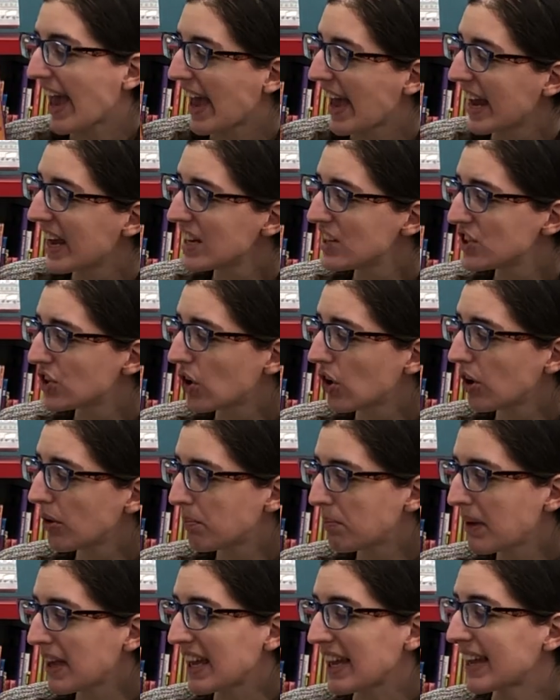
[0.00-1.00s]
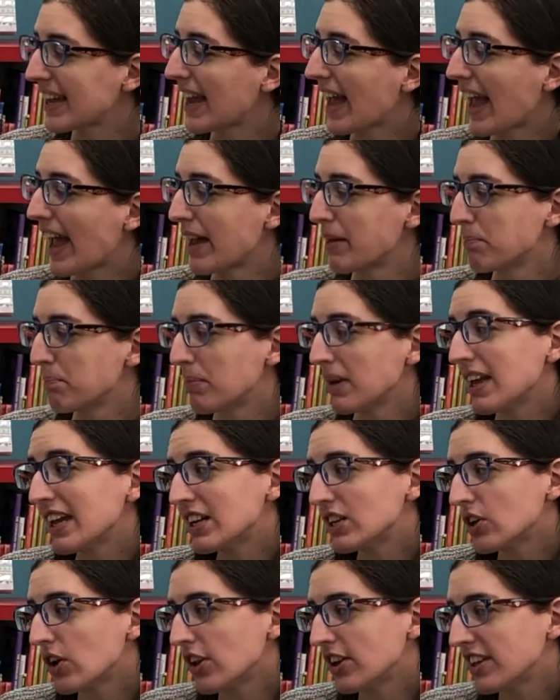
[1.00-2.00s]
A told B and
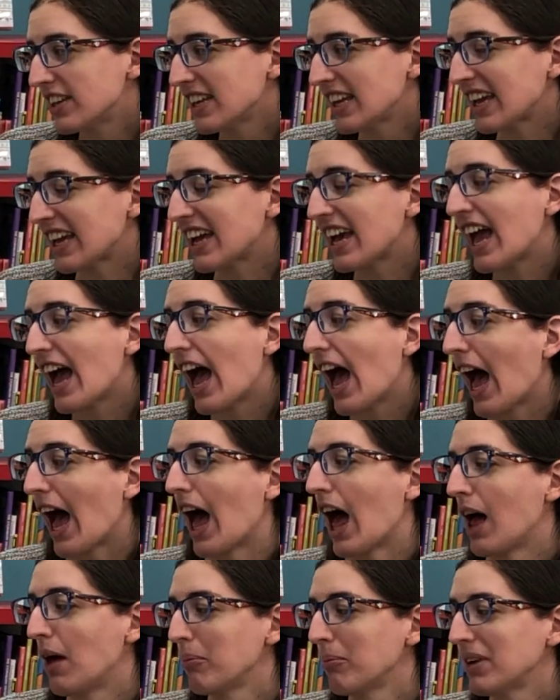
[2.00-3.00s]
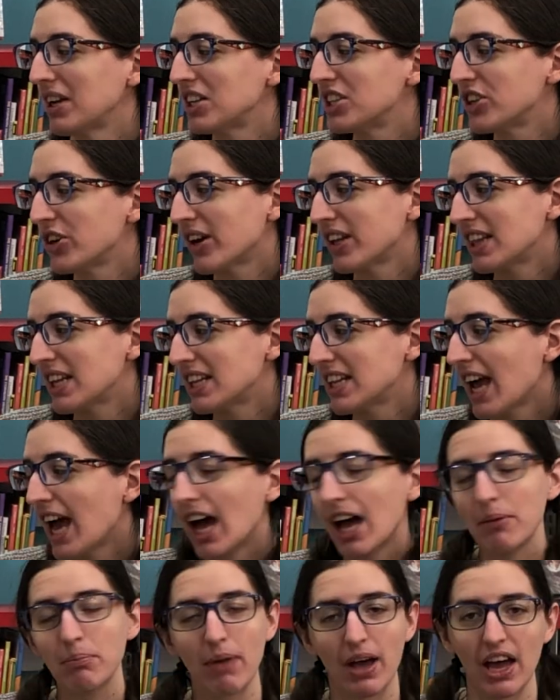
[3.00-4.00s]
B told C, I'll meet you at the
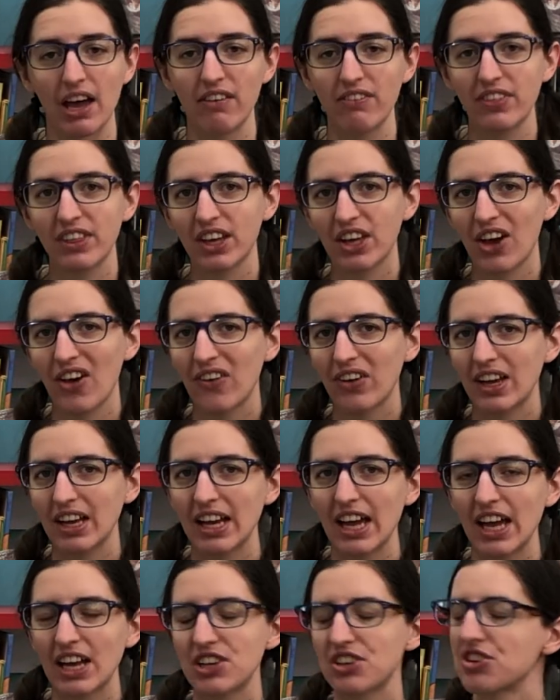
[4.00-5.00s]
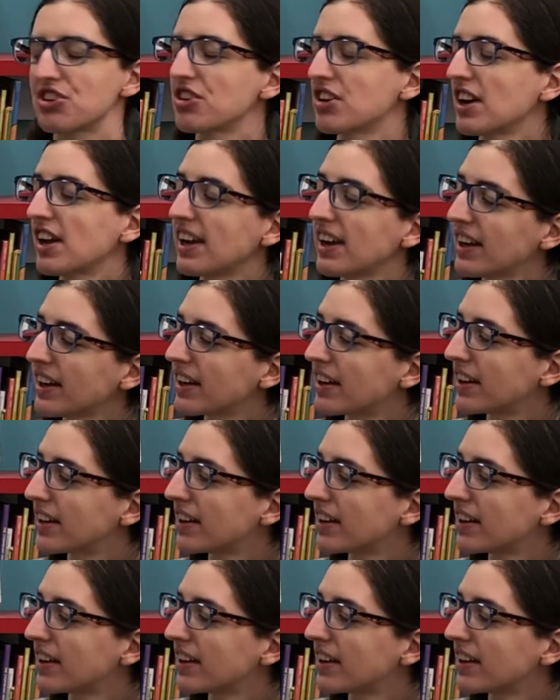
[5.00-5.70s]
top of the coconut tree.